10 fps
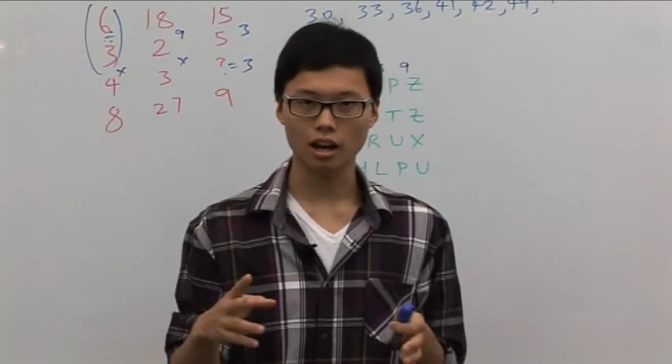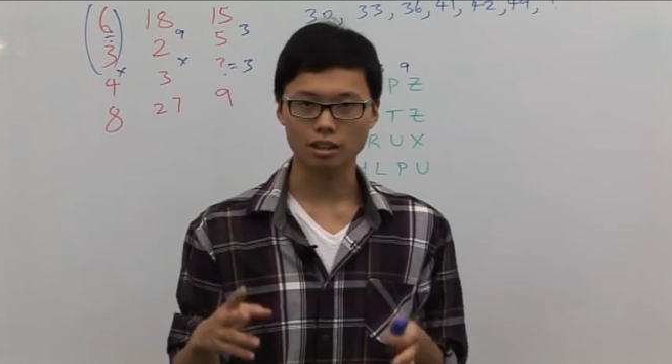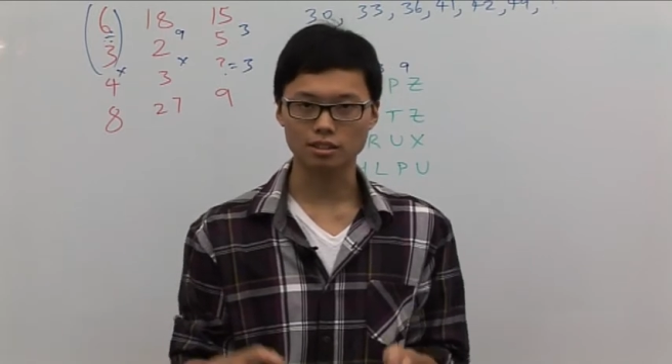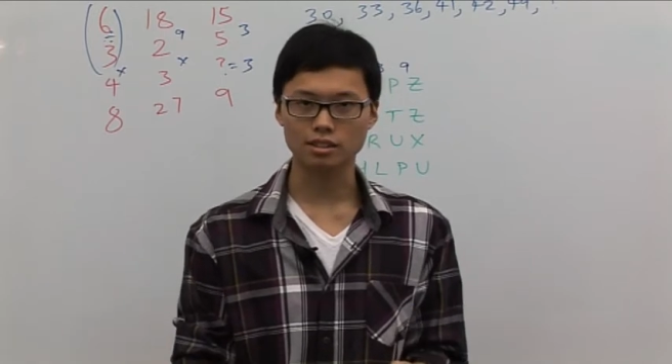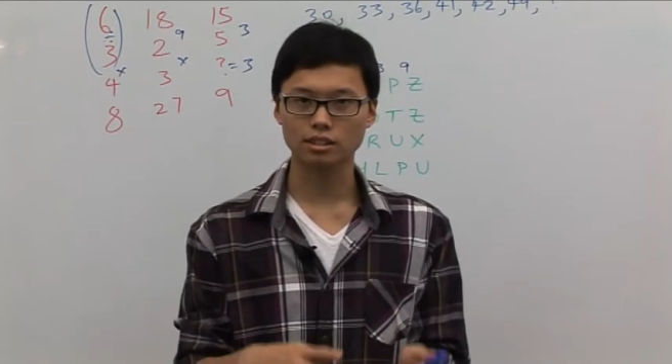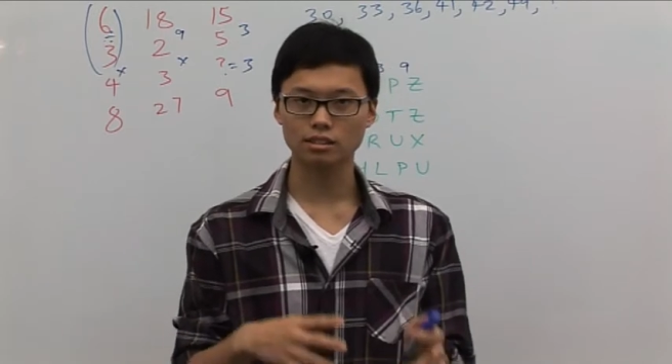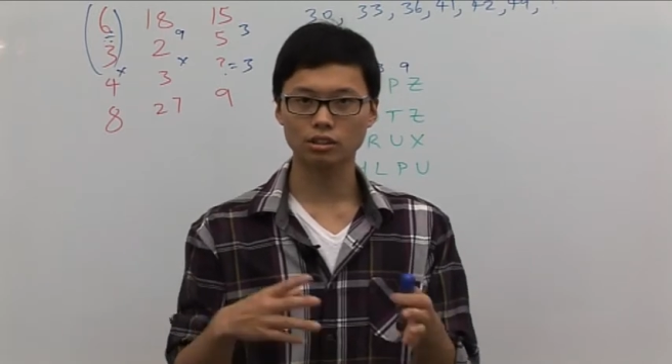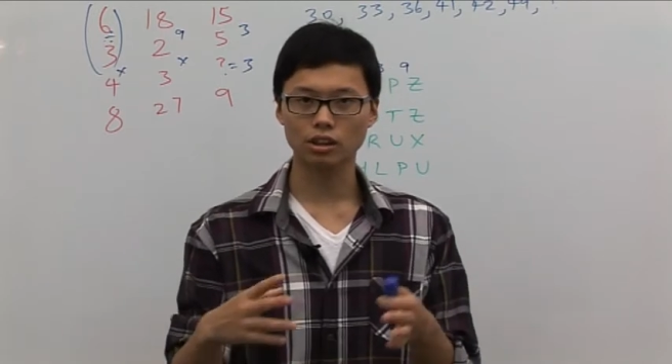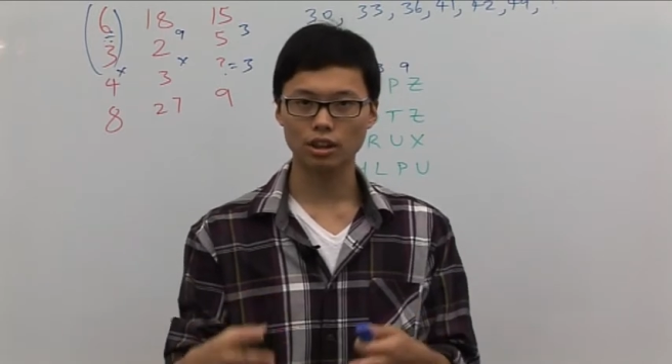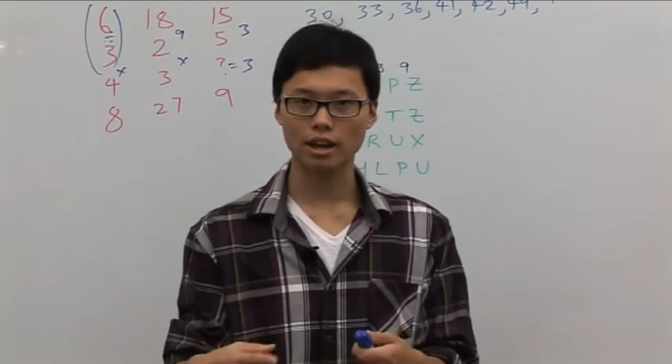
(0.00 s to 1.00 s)

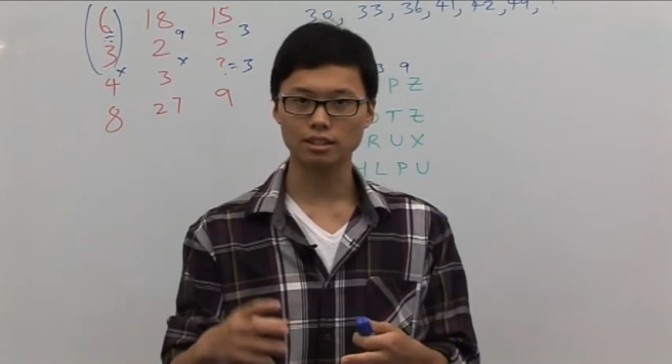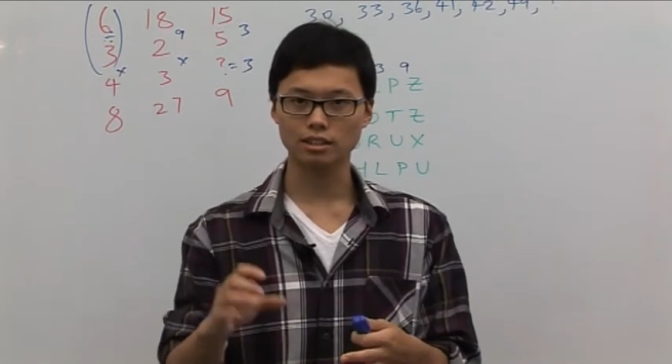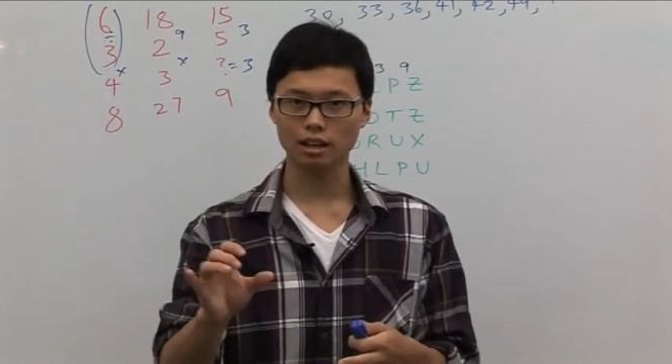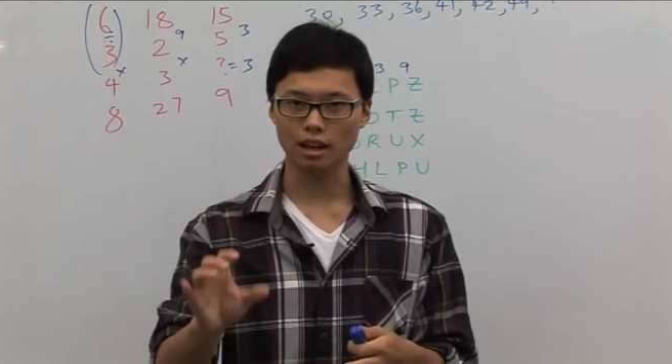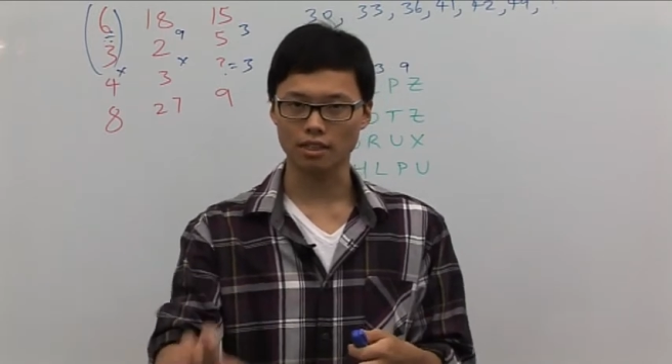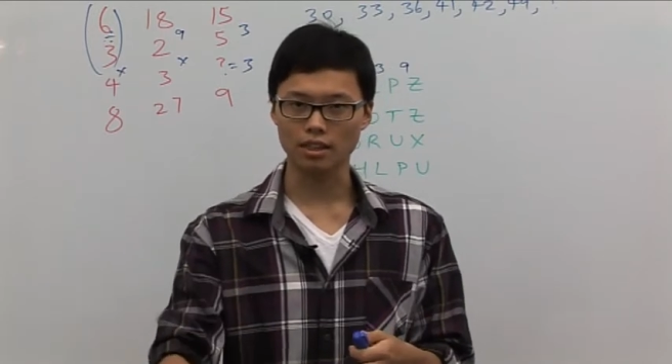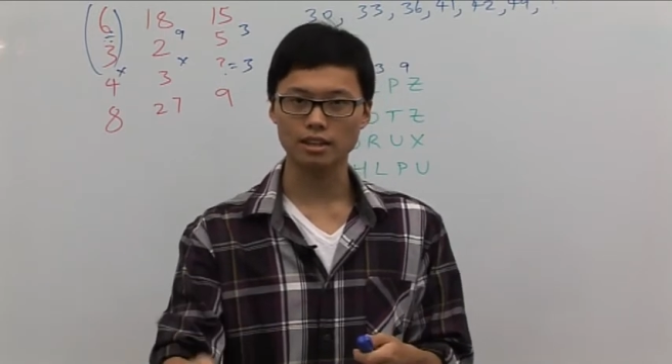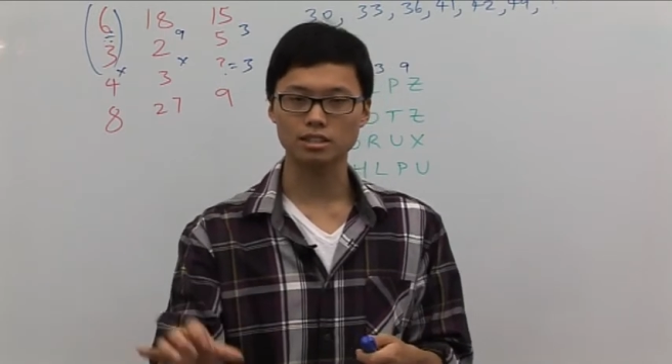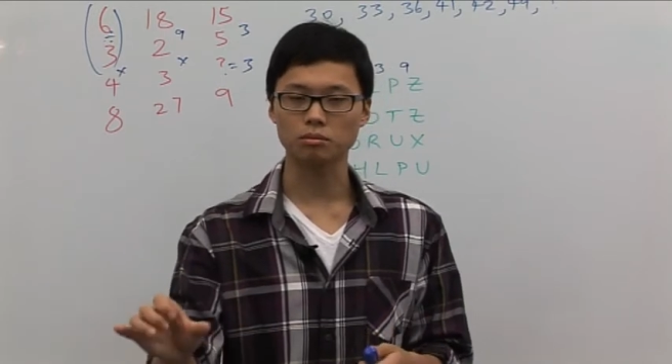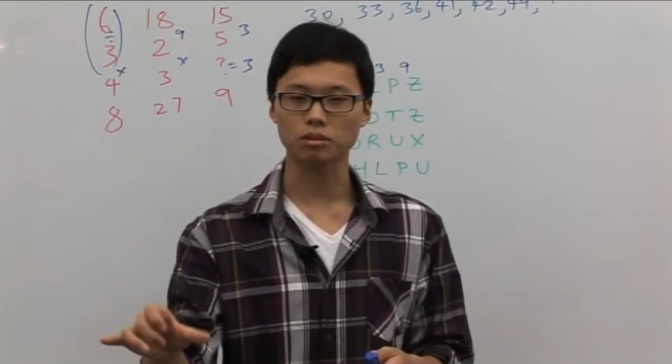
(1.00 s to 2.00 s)
until that and
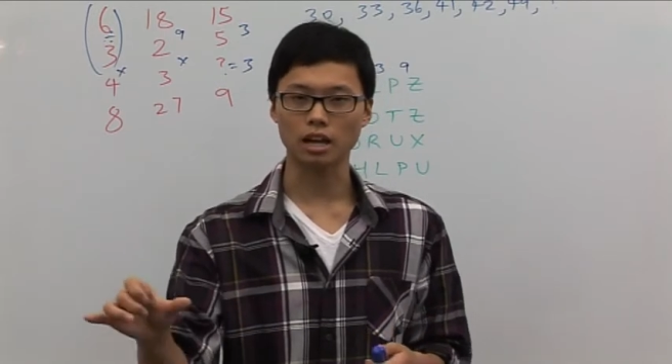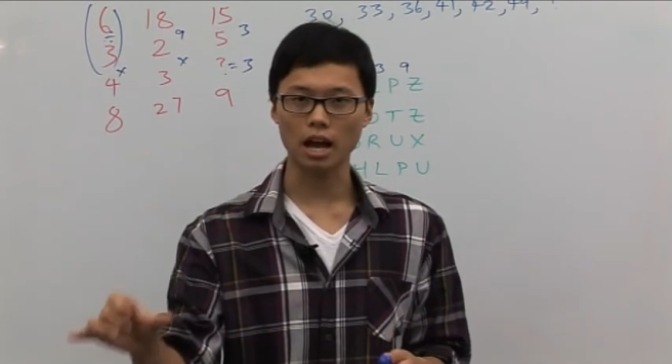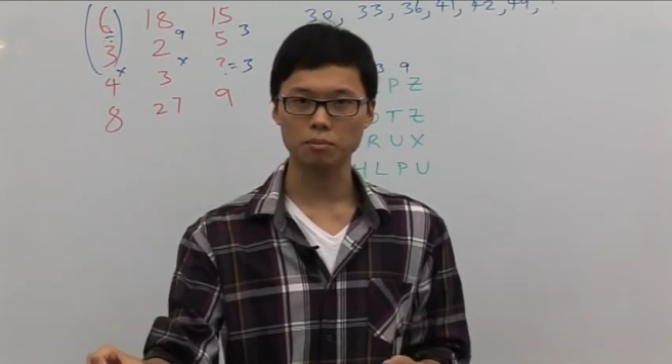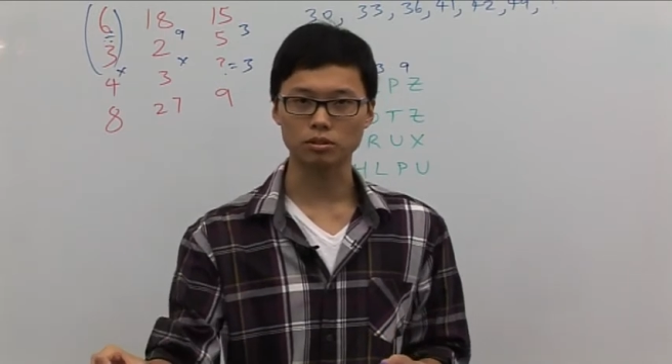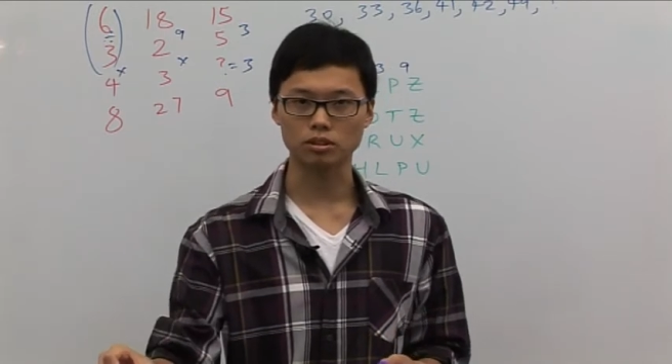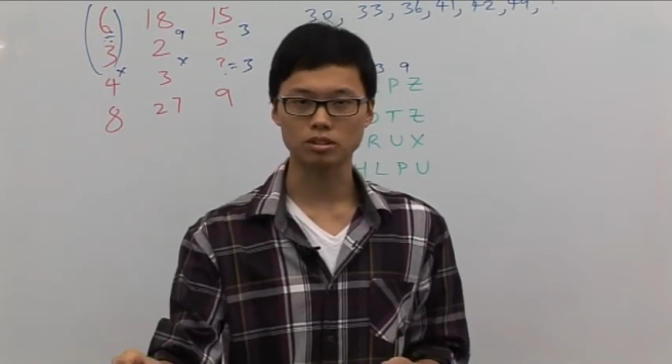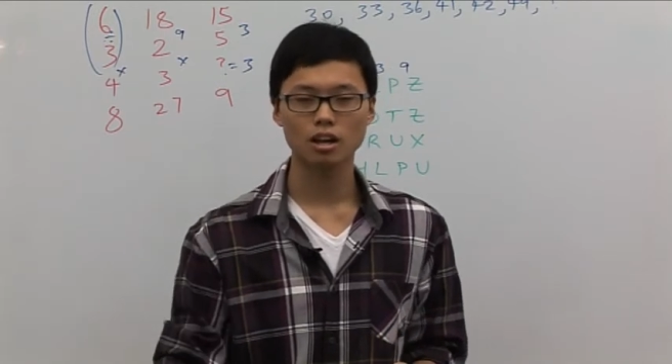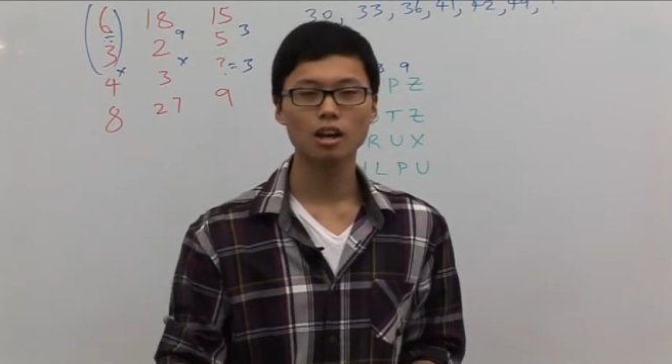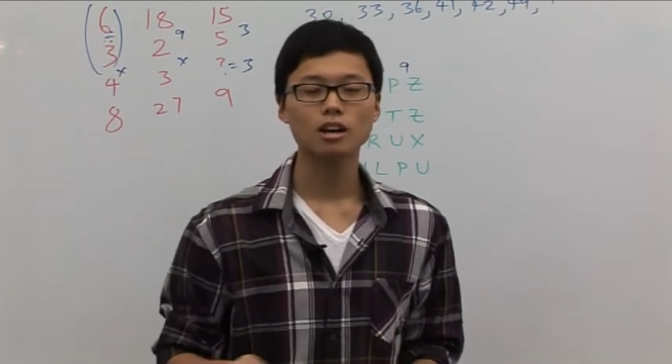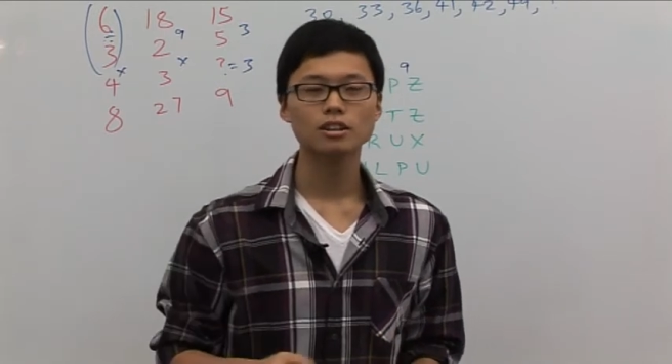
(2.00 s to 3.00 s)
then something happens.
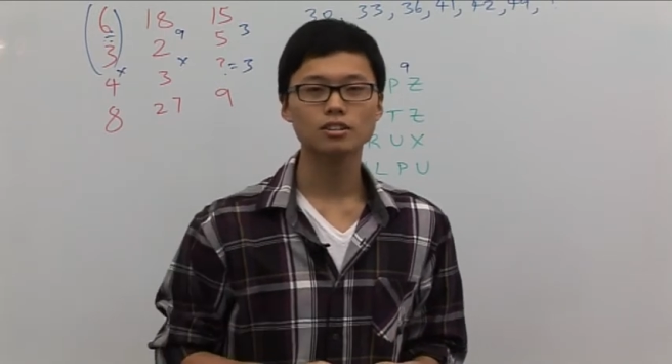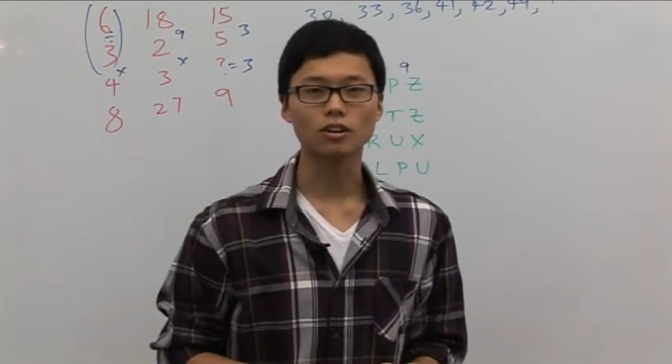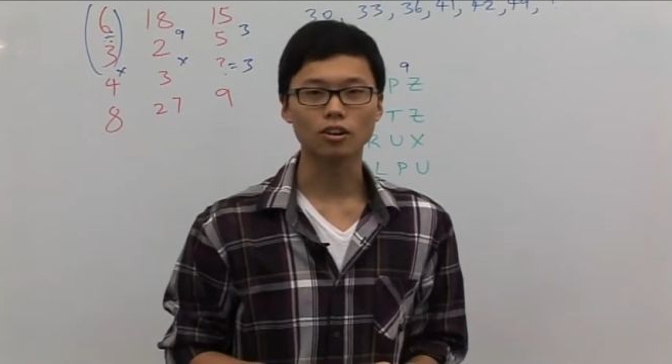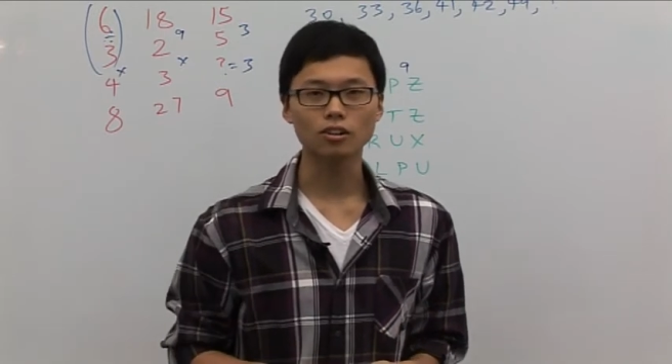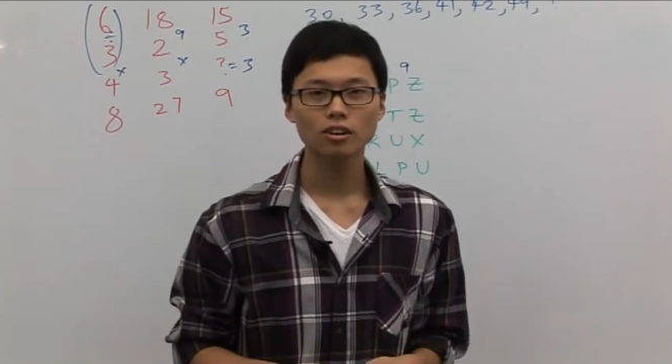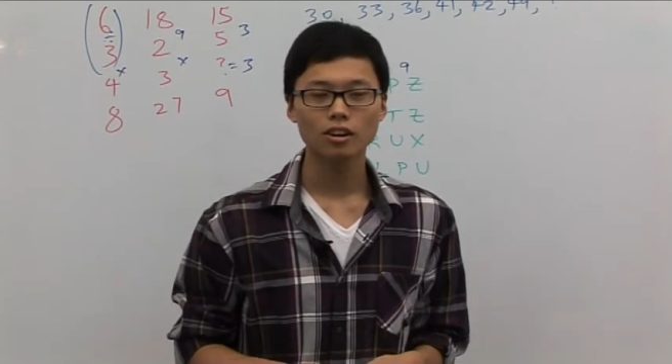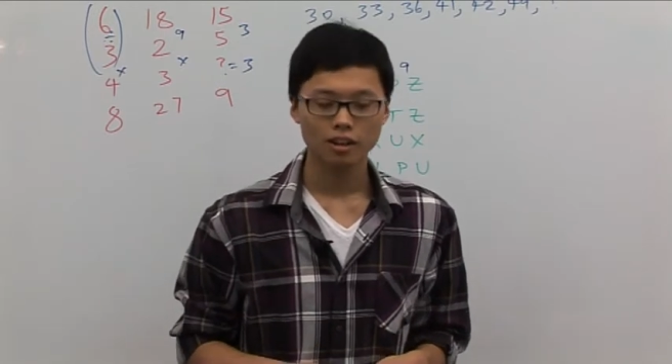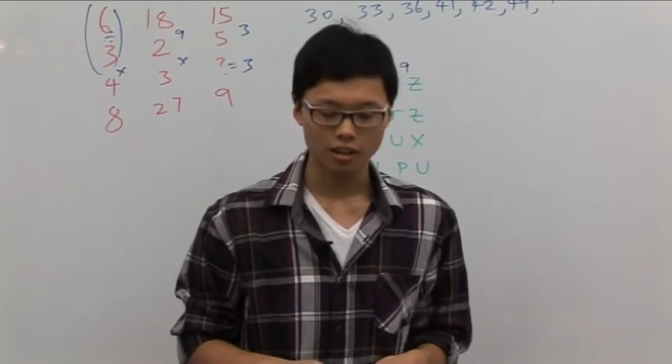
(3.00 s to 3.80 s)
So,